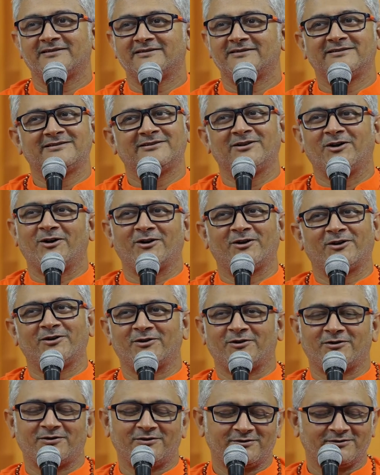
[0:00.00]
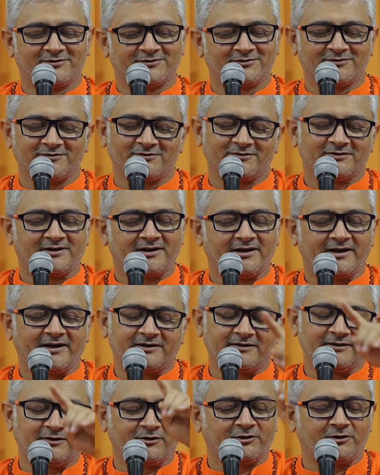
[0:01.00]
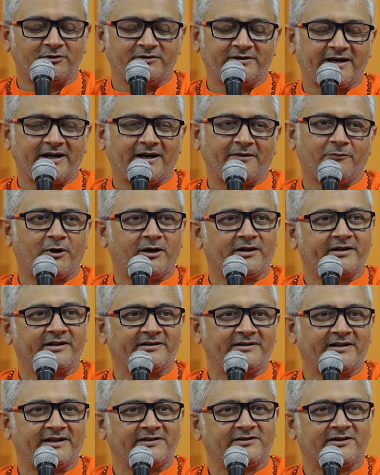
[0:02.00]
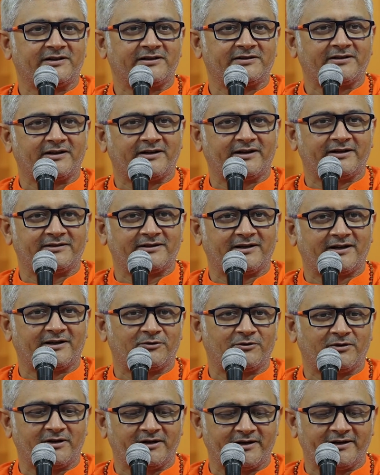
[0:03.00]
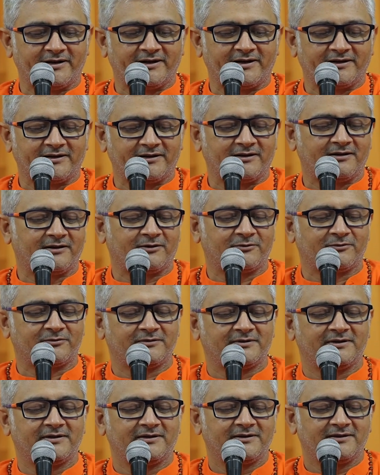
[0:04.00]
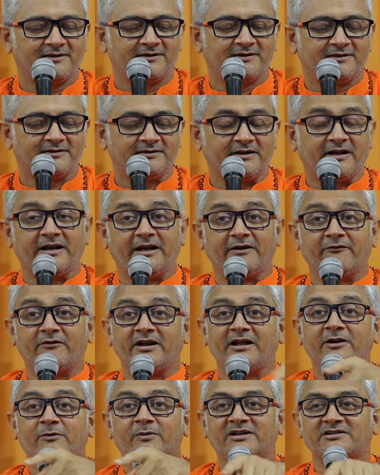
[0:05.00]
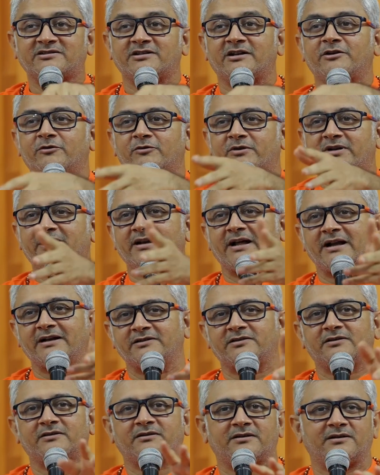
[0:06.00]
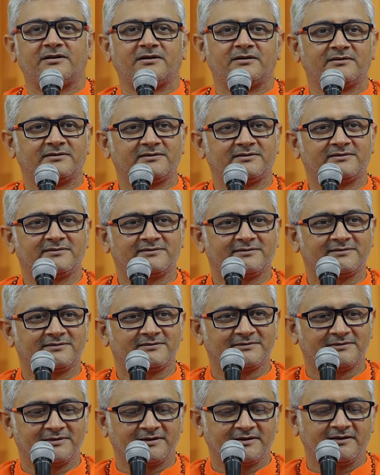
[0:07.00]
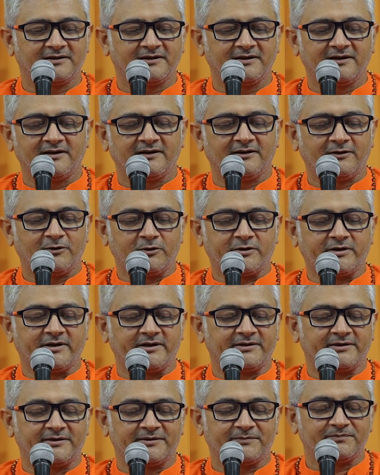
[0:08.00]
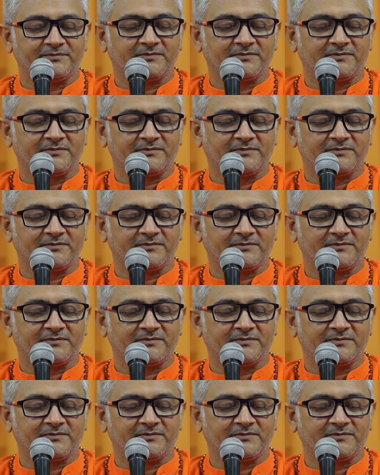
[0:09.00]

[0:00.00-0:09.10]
No. Correct. No. They said is correct. They are only leading till now. The leveling question you didn't answer, no? Okay.